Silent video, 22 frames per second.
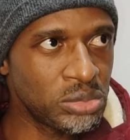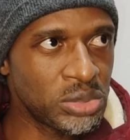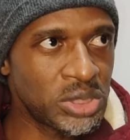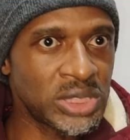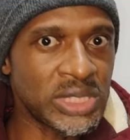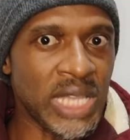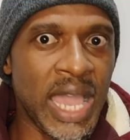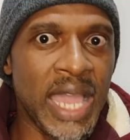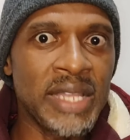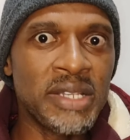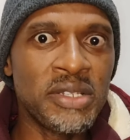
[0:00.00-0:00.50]

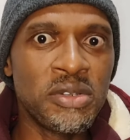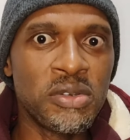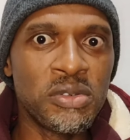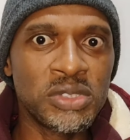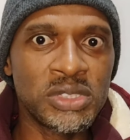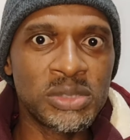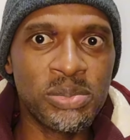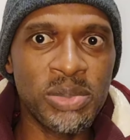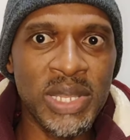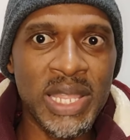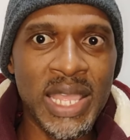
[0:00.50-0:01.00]
sign
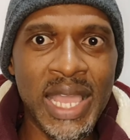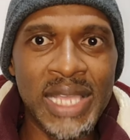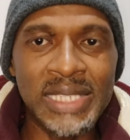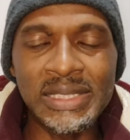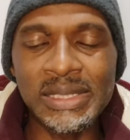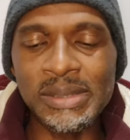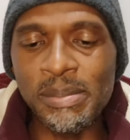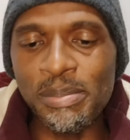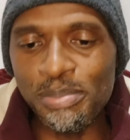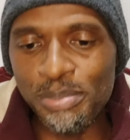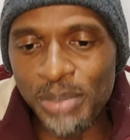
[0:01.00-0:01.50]
those
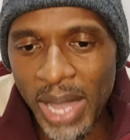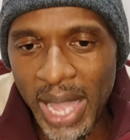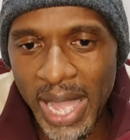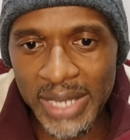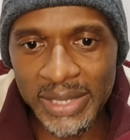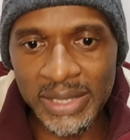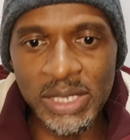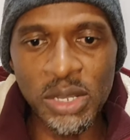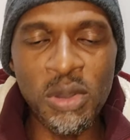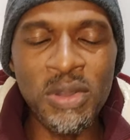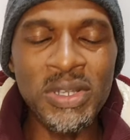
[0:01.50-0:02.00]
players,
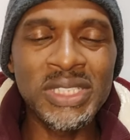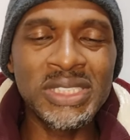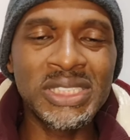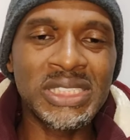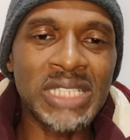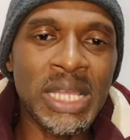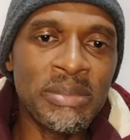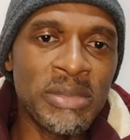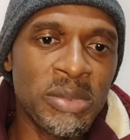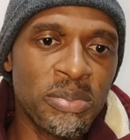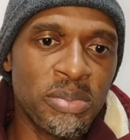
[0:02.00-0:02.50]
but the only
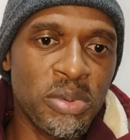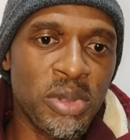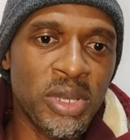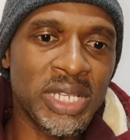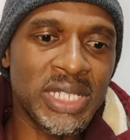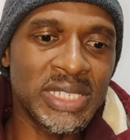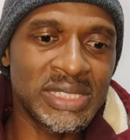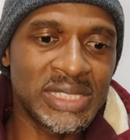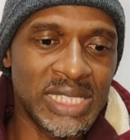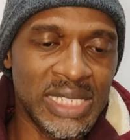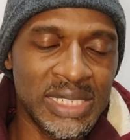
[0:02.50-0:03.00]
stumbling
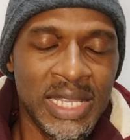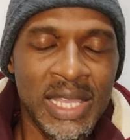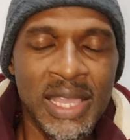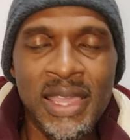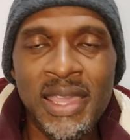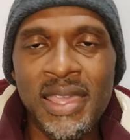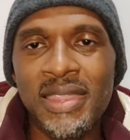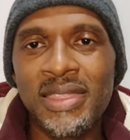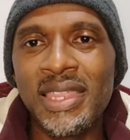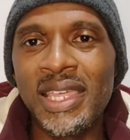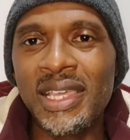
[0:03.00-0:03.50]
block is that
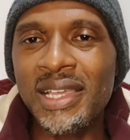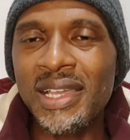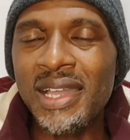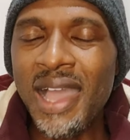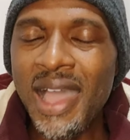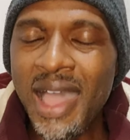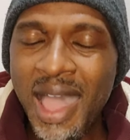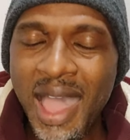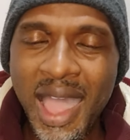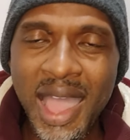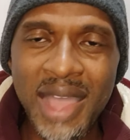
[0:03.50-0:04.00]
they
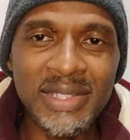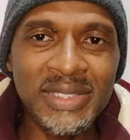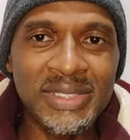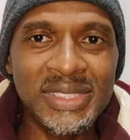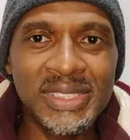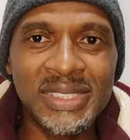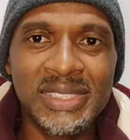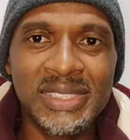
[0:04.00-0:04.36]
can't